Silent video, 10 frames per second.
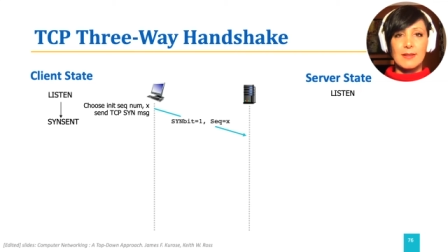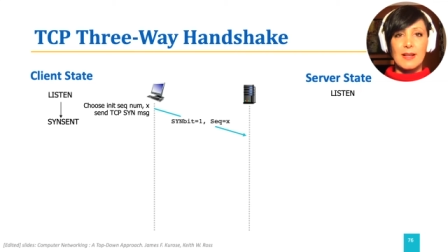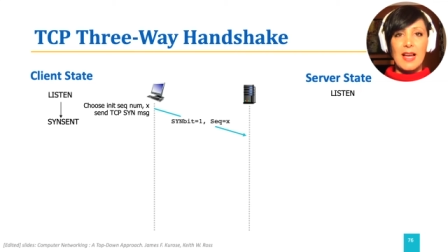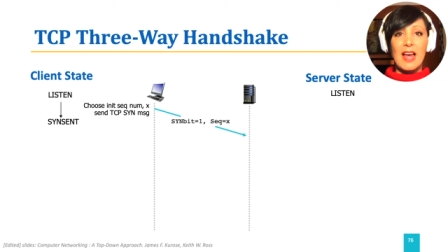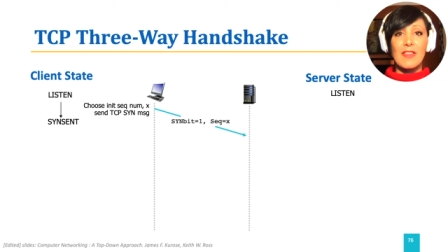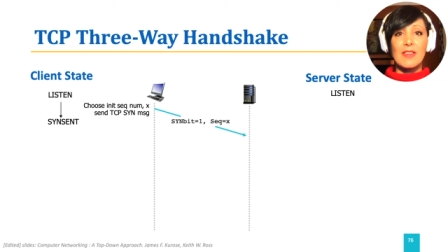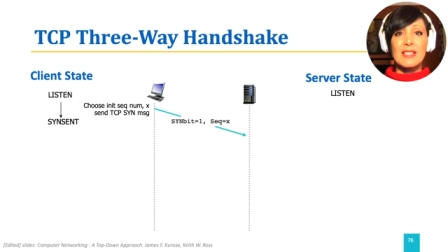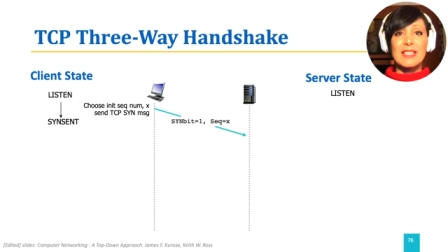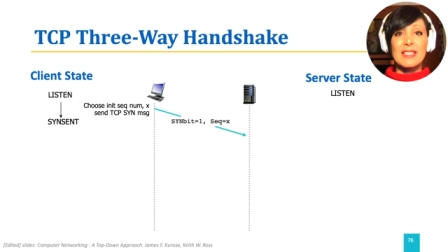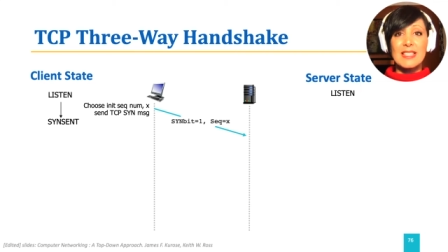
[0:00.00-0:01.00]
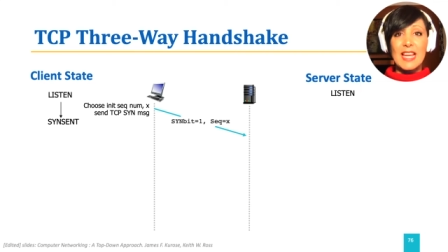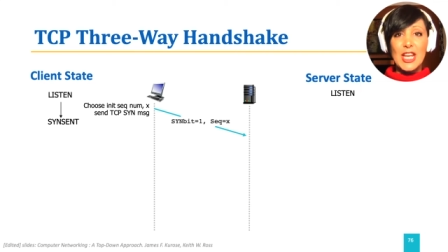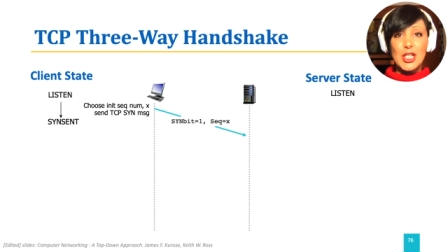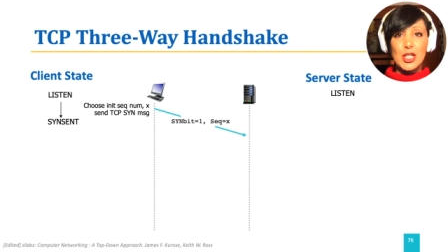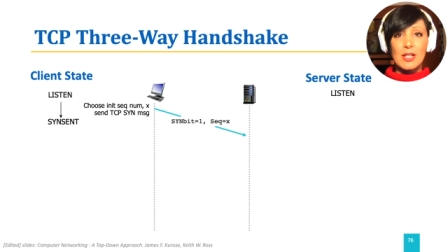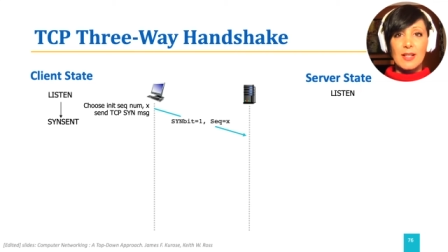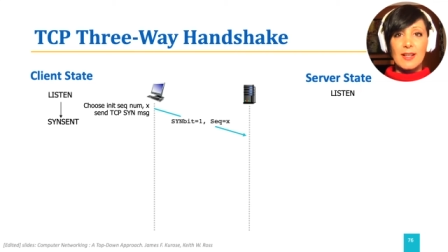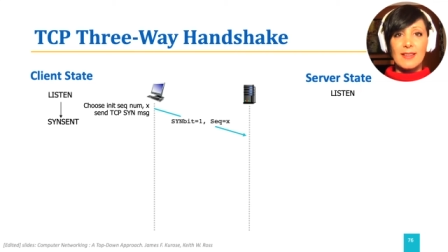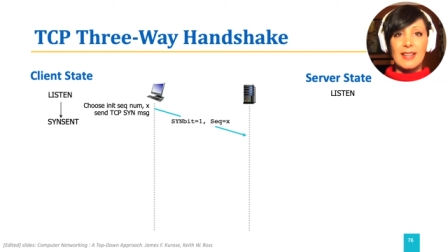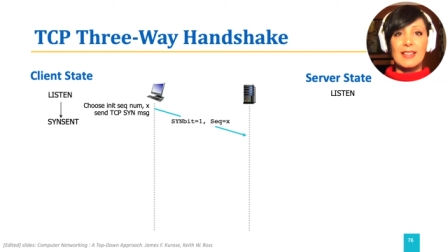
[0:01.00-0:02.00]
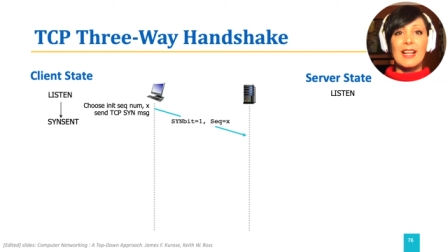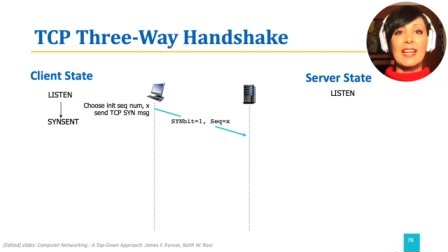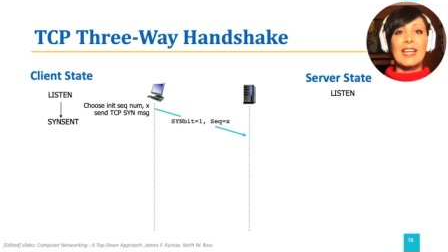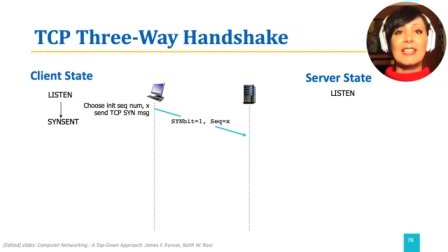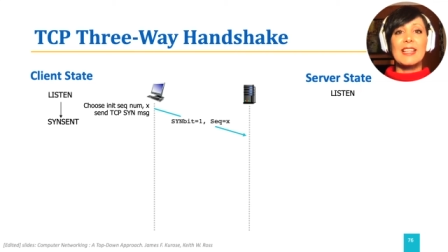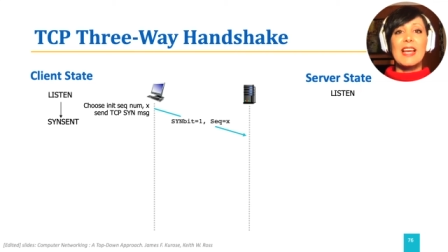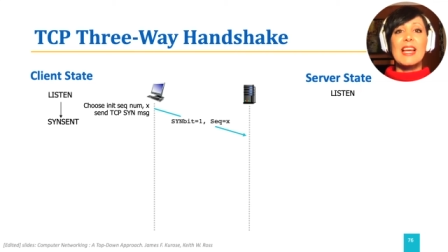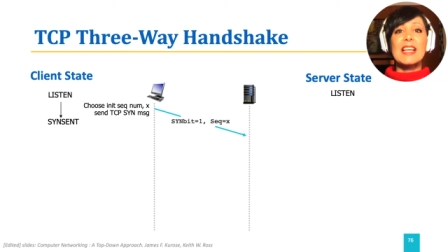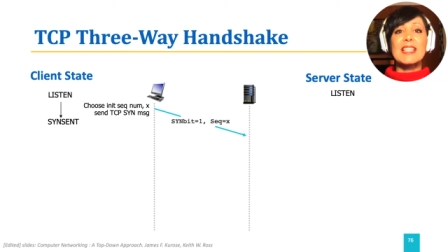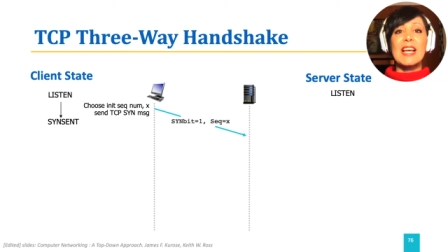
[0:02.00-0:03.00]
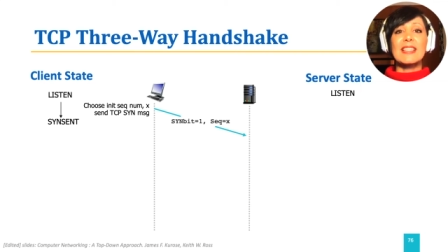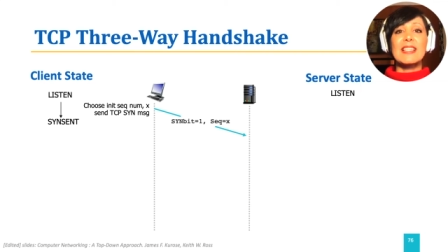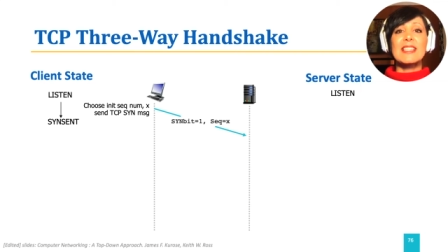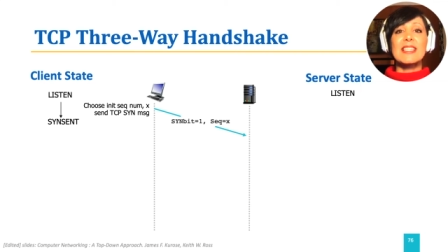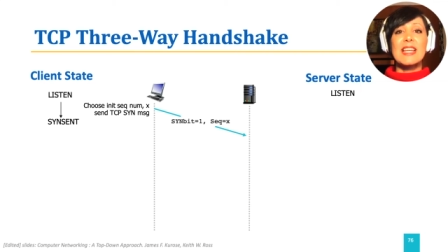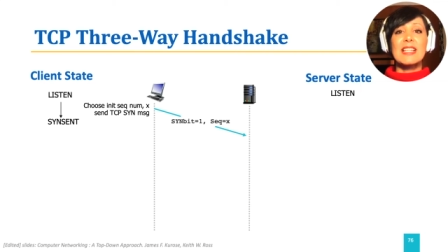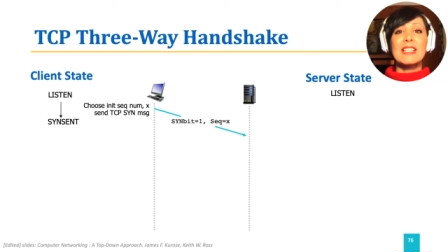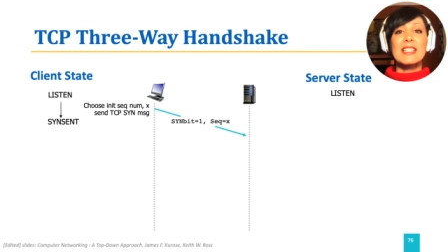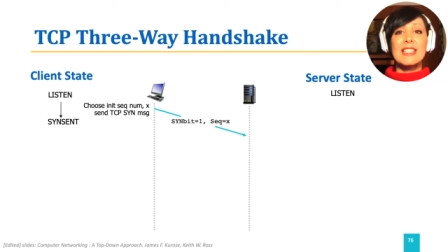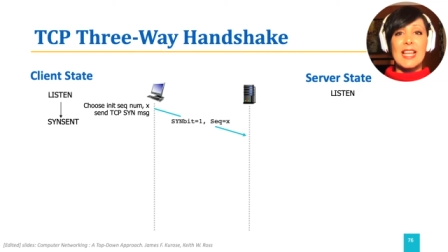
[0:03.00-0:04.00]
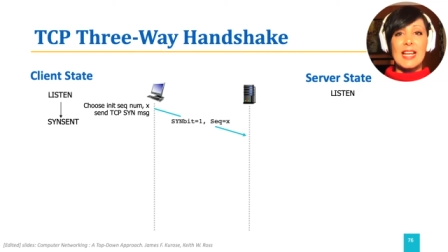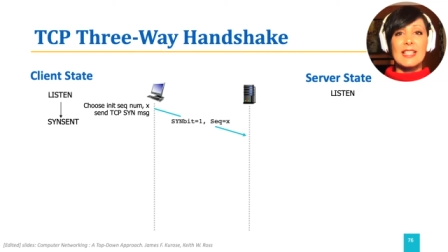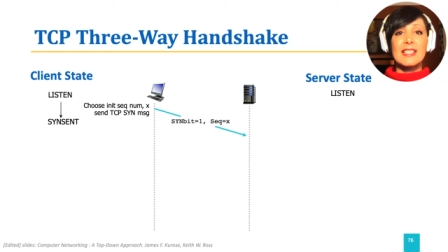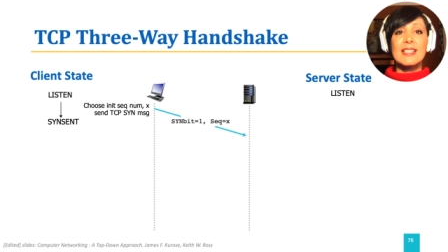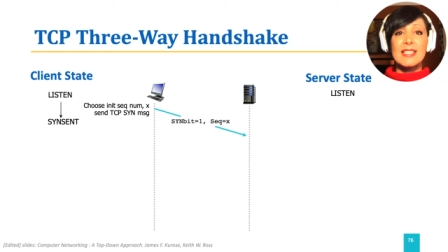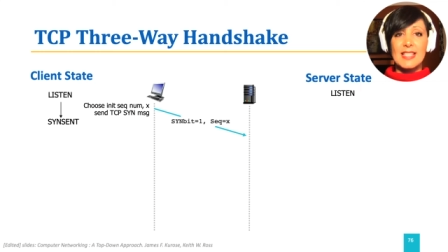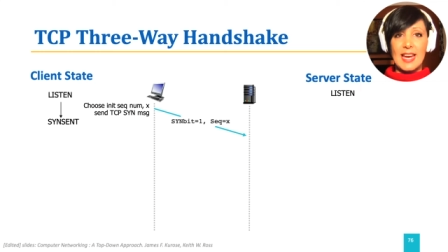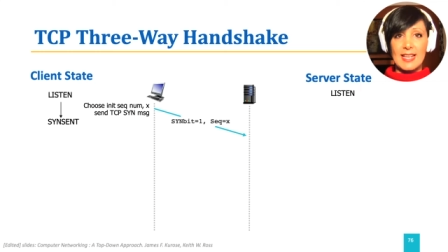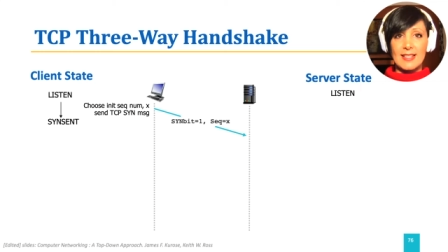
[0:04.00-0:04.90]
At this stage, the client is at the SYN sent state.